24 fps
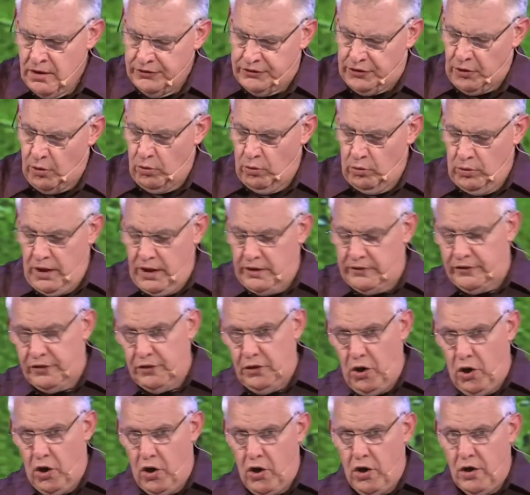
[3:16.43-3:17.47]
So let's
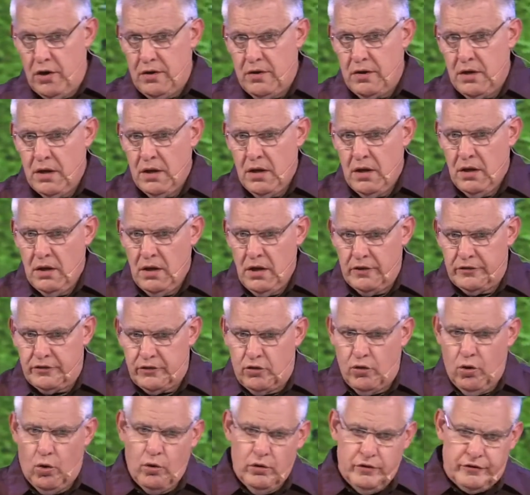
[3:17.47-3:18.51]
learn. Let's
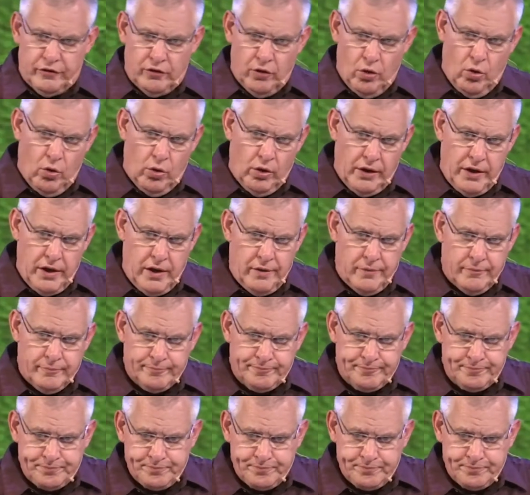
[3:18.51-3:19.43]
grow slowly.